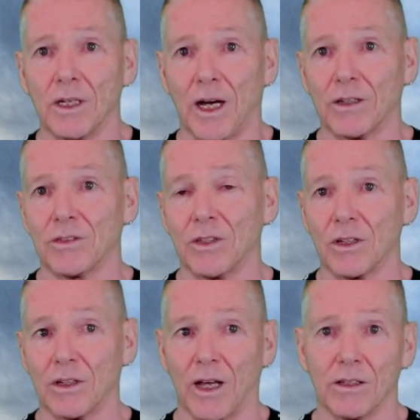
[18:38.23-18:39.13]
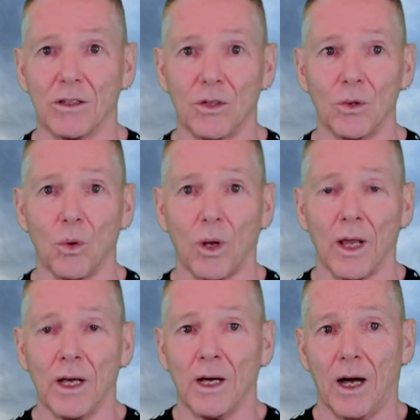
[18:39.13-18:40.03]
kind of still and cool
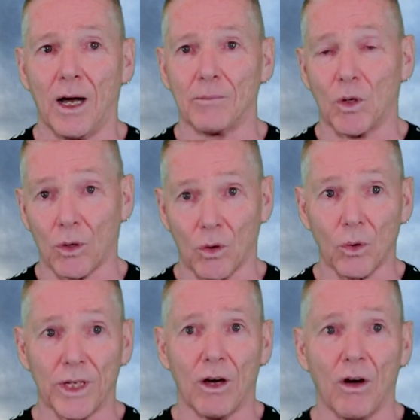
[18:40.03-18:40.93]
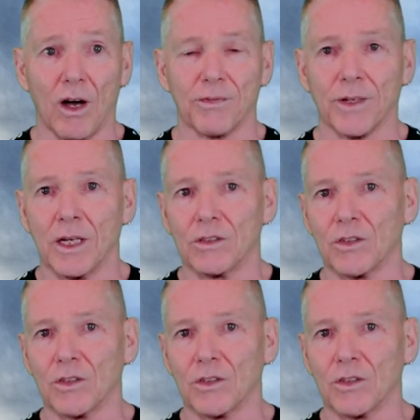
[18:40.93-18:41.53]
um, or cooling off.